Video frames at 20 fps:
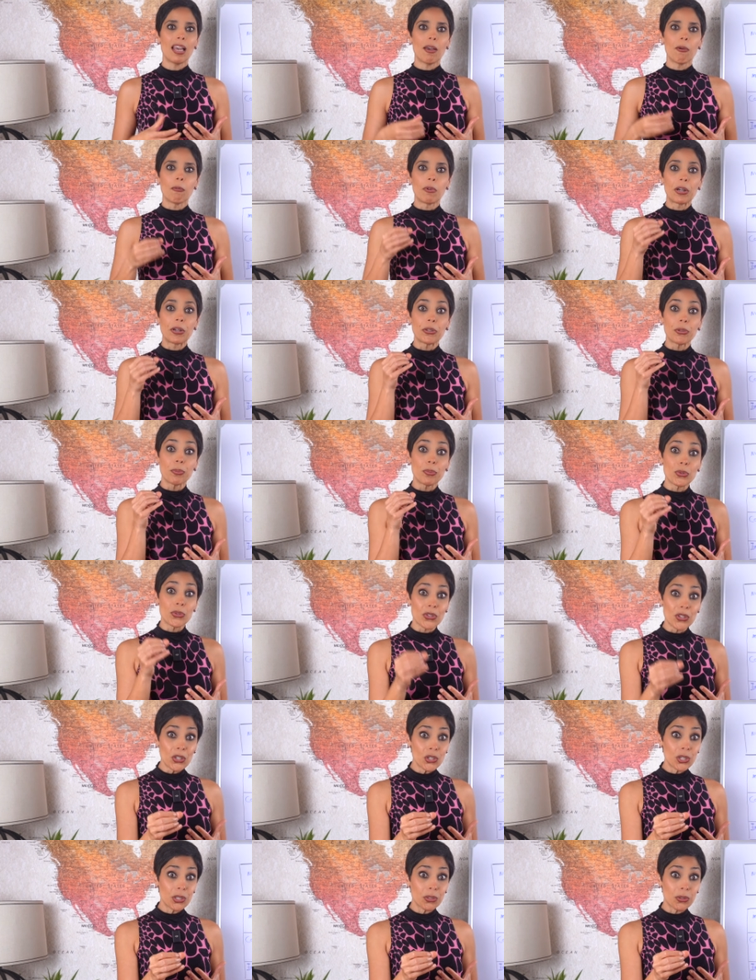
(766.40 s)
where you
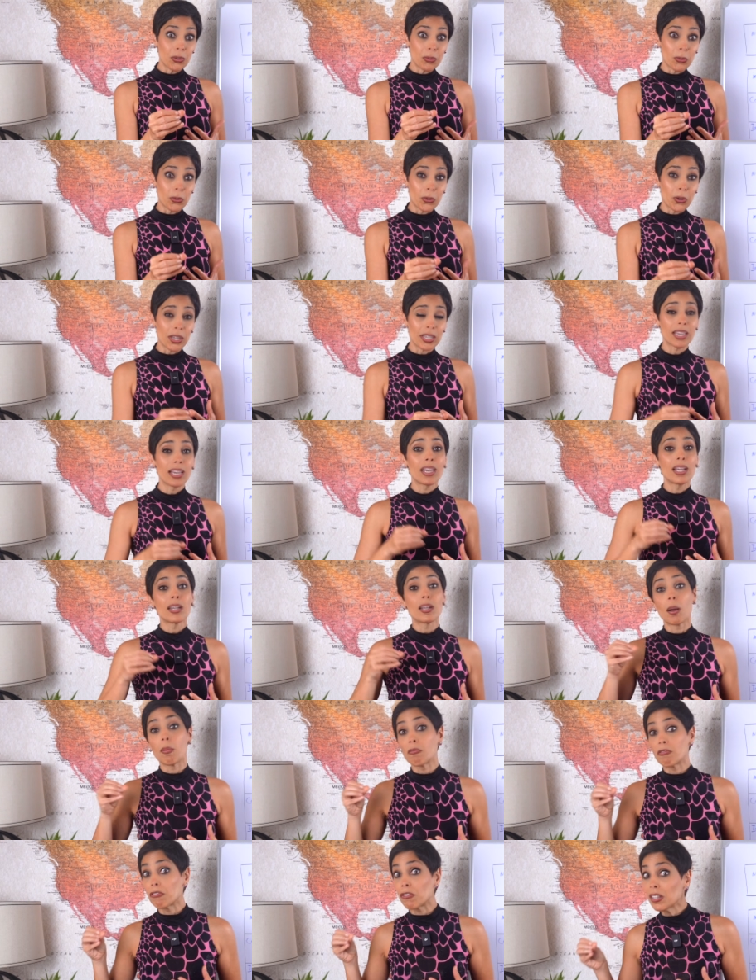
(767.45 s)
position your work,
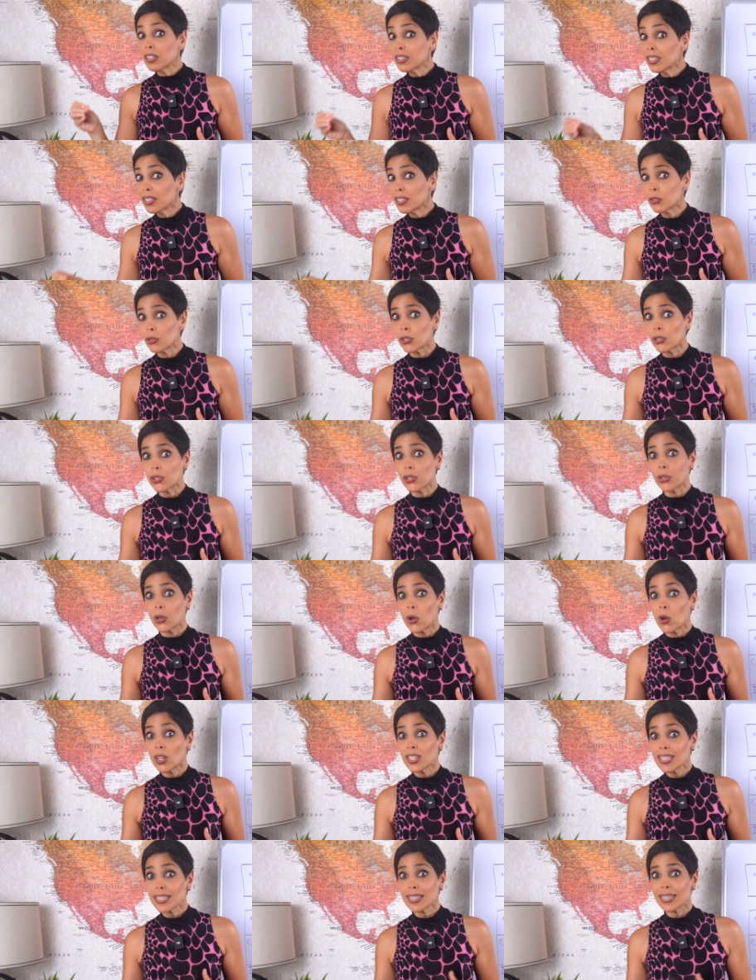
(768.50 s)
confront the literature
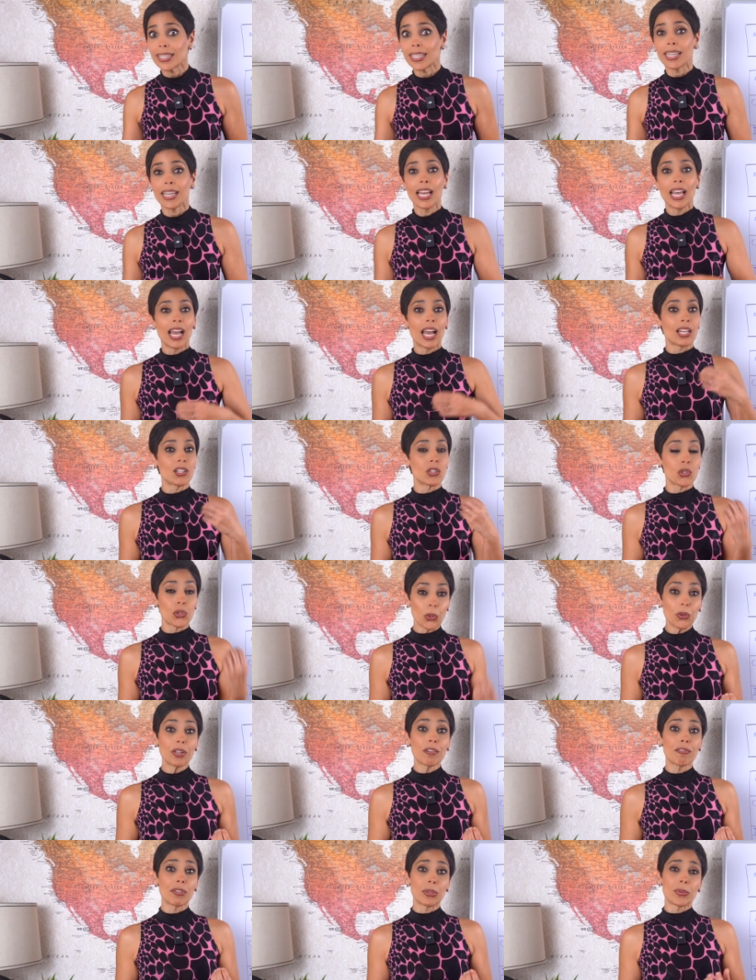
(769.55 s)
honestly, and show
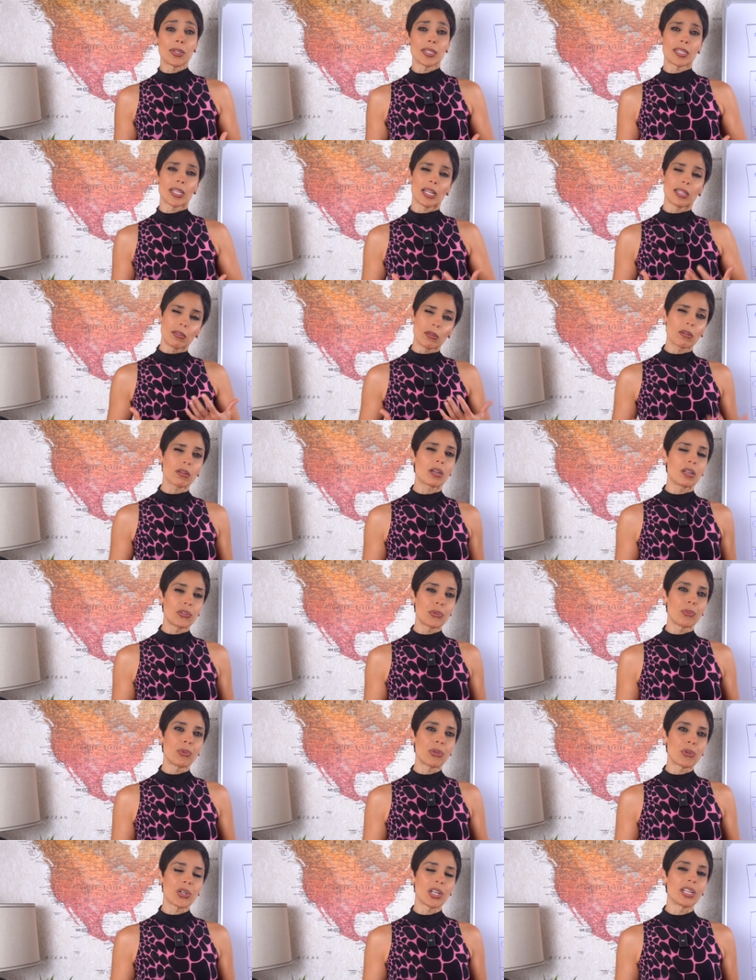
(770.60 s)
reviewers that your
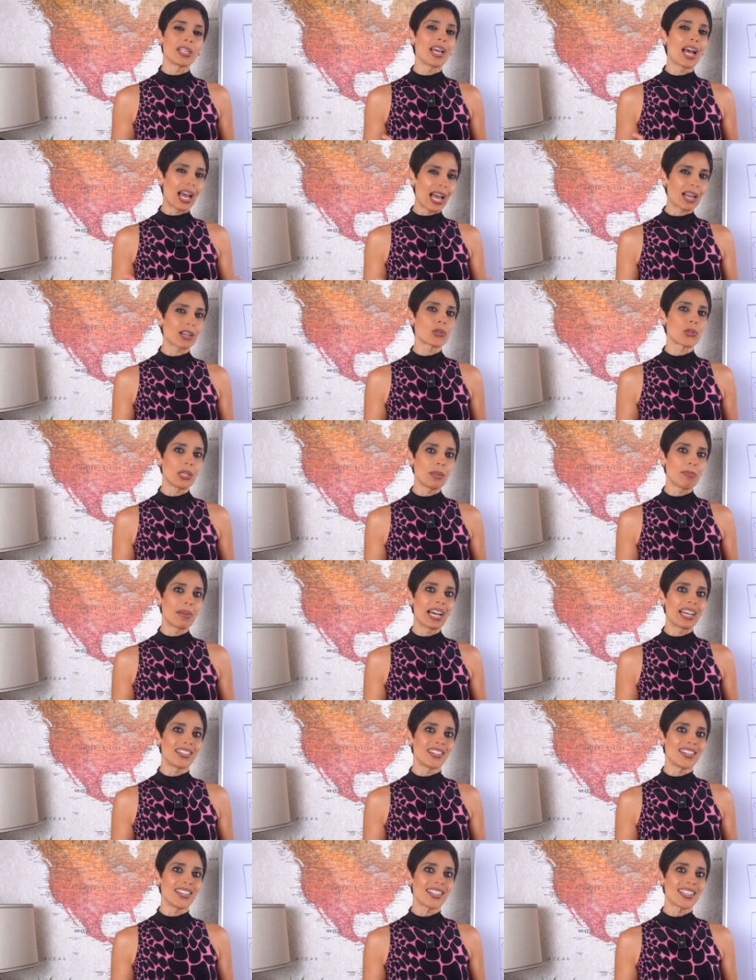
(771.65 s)
contribution actually
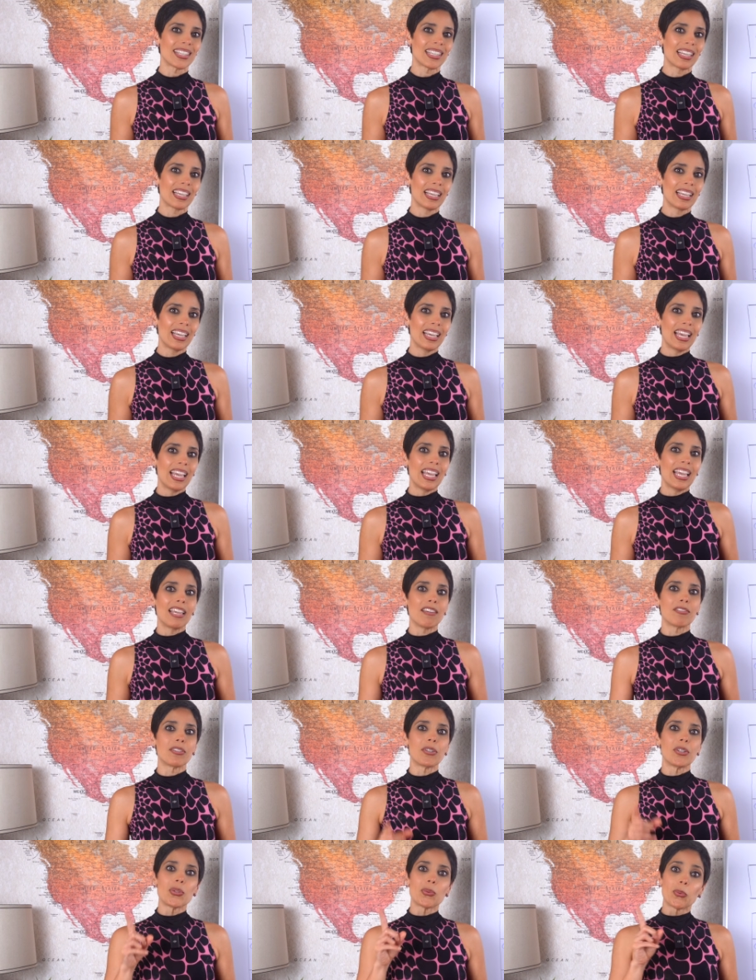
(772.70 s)
matters. If
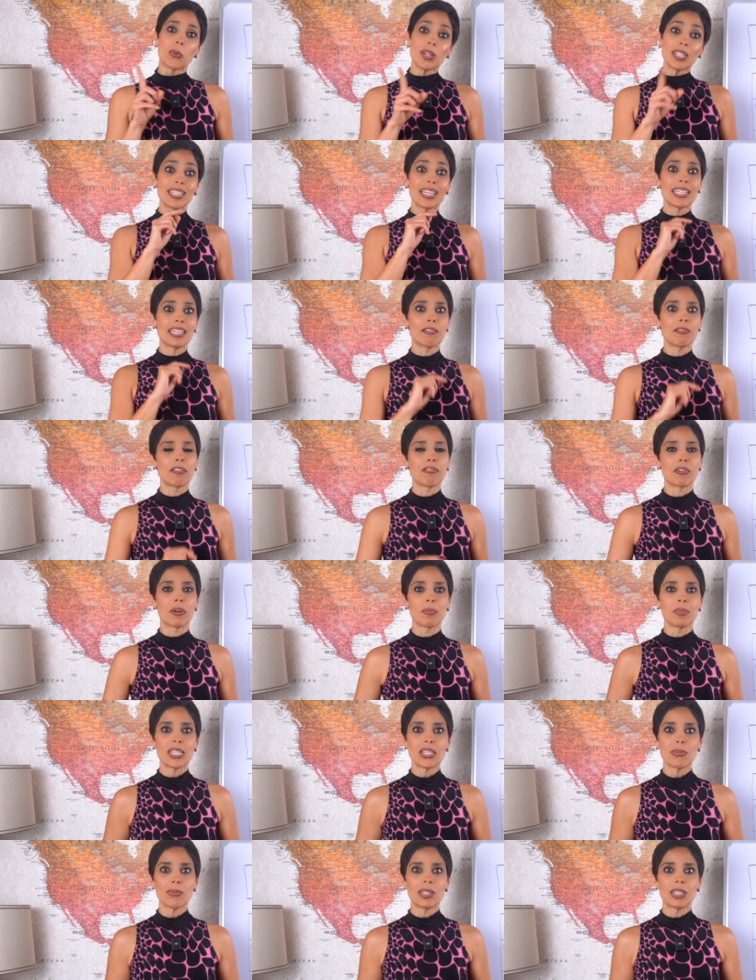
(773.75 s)
there is one takeaway from
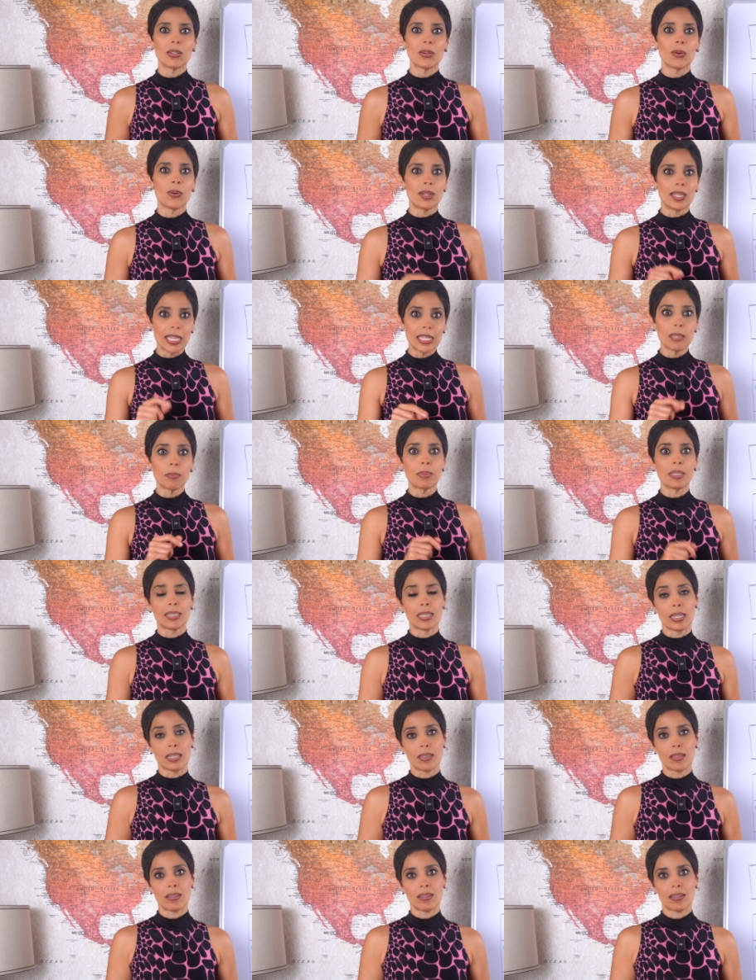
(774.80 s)
this video, let it be
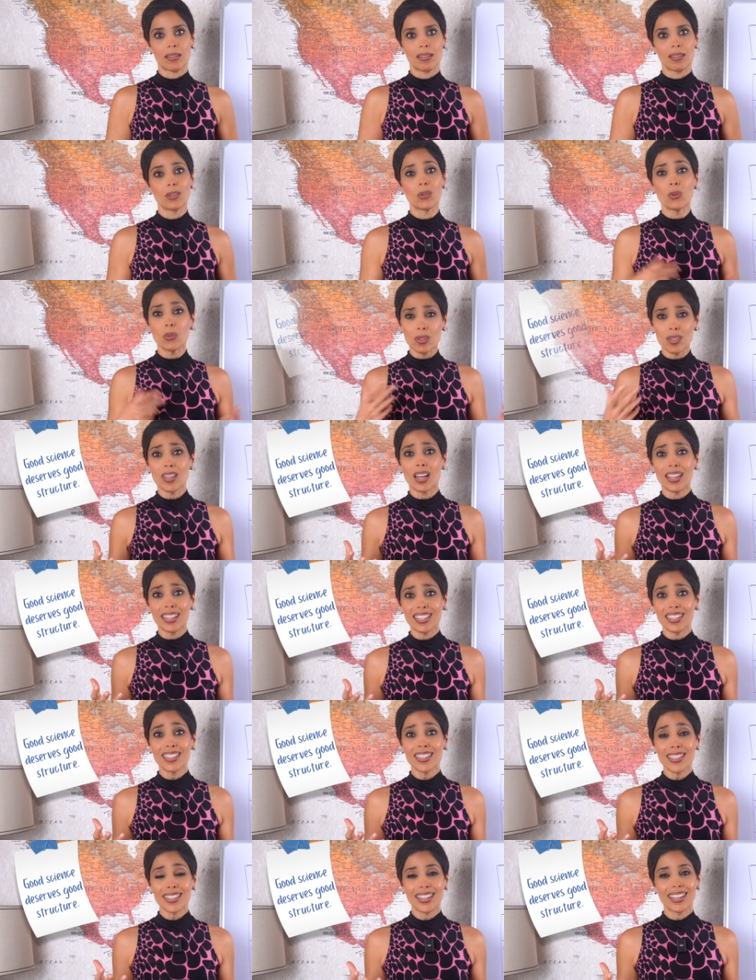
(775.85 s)
this: good
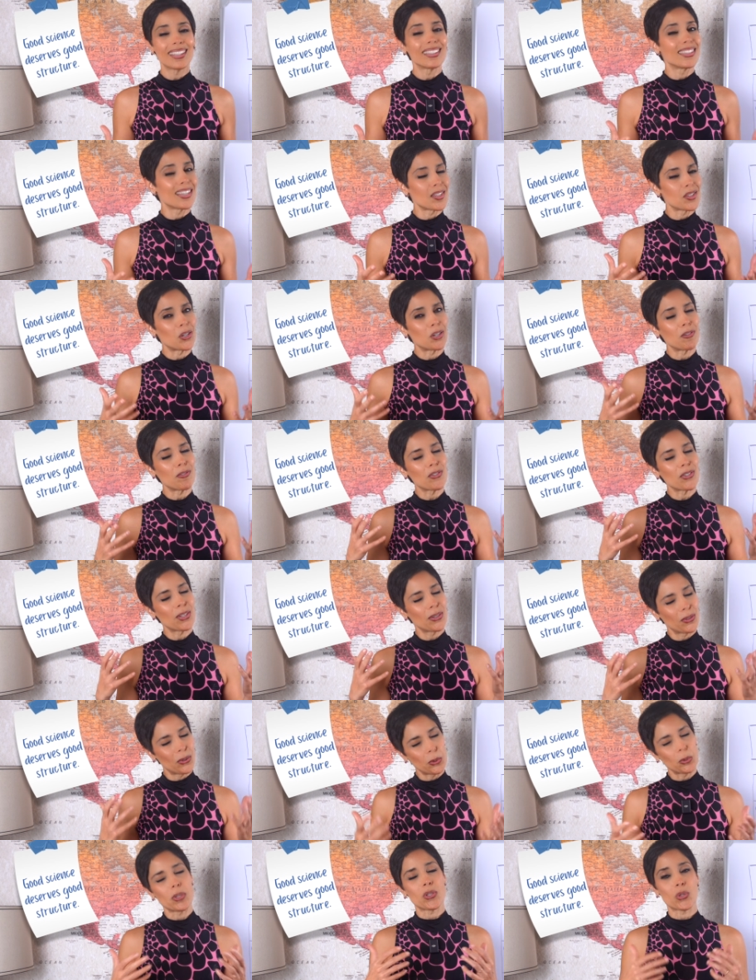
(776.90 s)
science deserves
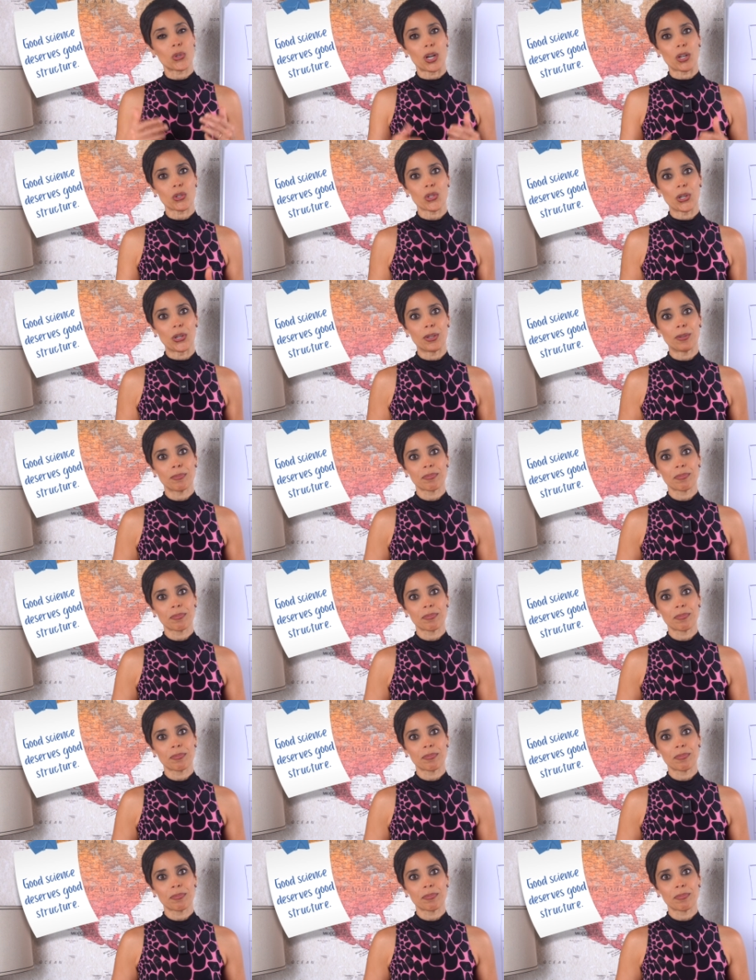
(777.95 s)
good structure.